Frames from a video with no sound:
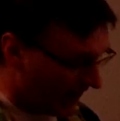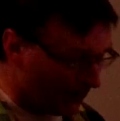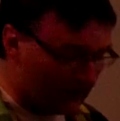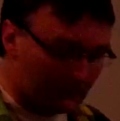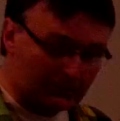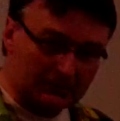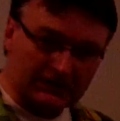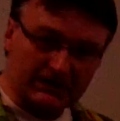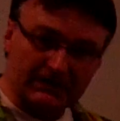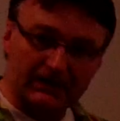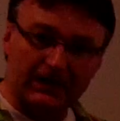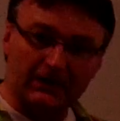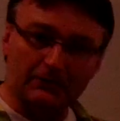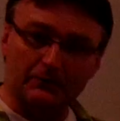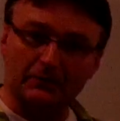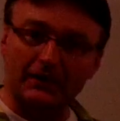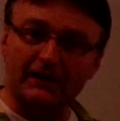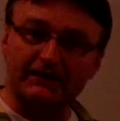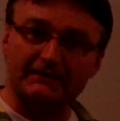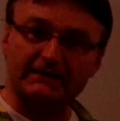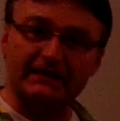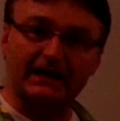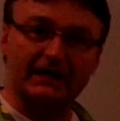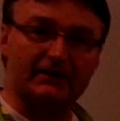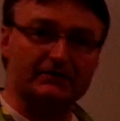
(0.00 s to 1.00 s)
When you get
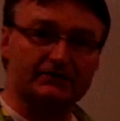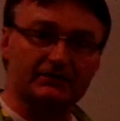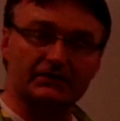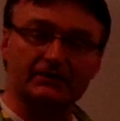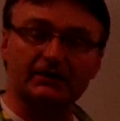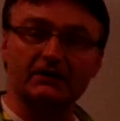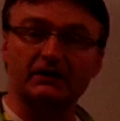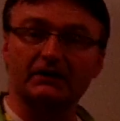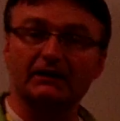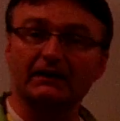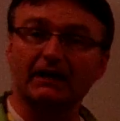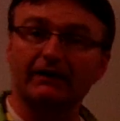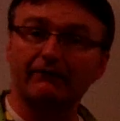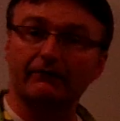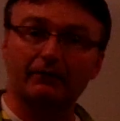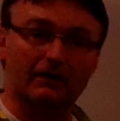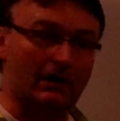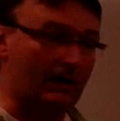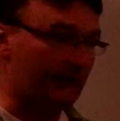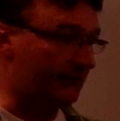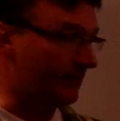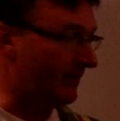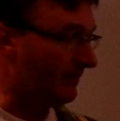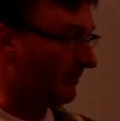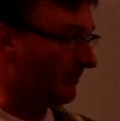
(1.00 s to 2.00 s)
right down to the level of the